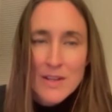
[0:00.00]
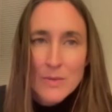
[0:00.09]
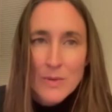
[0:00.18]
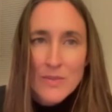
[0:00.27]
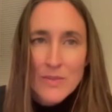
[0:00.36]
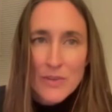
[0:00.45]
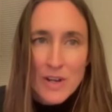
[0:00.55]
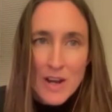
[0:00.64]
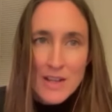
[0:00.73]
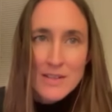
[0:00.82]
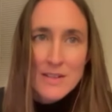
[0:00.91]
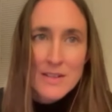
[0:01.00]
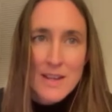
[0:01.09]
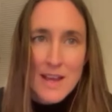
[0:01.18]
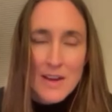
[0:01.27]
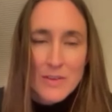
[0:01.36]
we've
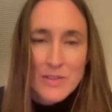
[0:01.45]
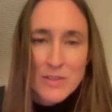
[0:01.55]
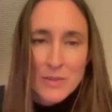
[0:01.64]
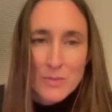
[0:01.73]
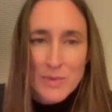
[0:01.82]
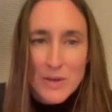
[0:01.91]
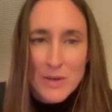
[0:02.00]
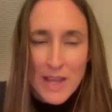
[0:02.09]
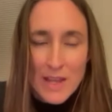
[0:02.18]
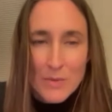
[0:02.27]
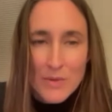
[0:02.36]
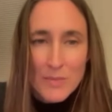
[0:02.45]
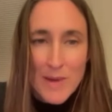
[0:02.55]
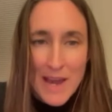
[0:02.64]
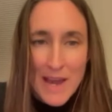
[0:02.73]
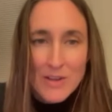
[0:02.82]
forgotten how to be okay with the
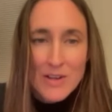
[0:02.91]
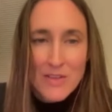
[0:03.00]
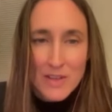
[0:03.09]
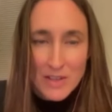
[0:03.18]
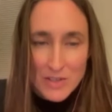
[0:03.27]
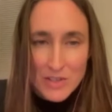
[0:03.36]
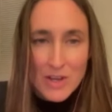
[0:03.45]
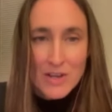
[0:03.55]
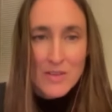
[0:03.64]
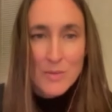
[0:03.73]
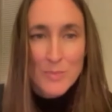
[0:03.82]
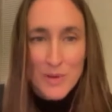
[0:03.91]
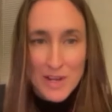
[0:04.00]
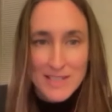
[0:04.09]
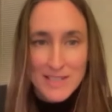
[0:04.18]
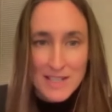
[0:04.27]
pattern and the gestalt and the
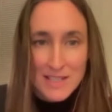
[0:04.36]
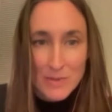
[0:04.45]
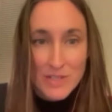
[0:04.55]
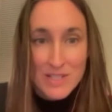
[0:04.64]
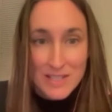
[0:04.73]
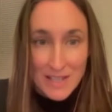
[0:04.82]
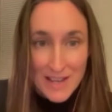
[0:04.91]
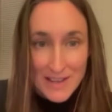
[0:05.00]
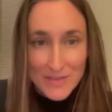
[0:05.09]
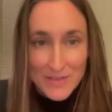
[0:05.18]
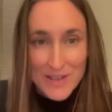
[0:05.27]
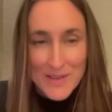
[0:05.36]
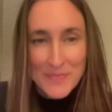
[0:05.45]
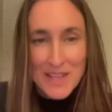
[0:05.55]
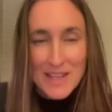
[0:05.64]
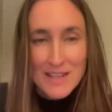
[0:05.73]
process, which is life.
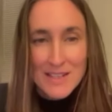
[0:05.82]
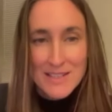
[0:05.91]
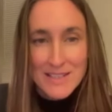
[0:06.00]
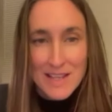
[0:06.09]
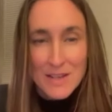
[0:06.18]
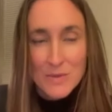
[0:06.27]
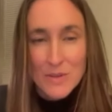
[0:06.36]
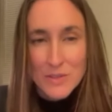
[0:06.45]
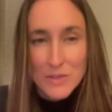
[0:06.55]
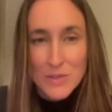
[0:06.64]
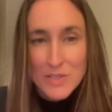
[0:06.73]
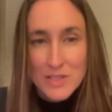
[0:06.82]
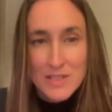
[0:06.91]
And instead, we were so used to